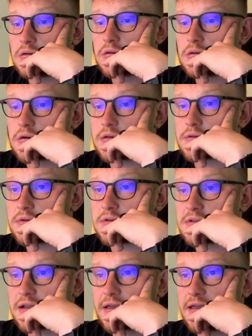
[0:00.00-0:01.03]
Okay, so these
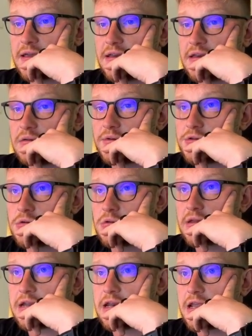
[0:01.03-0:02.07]
are like individual
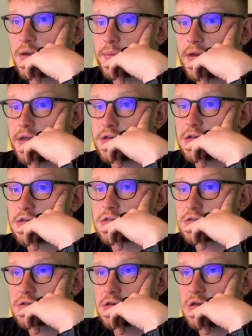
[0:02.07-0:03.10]
landing pages.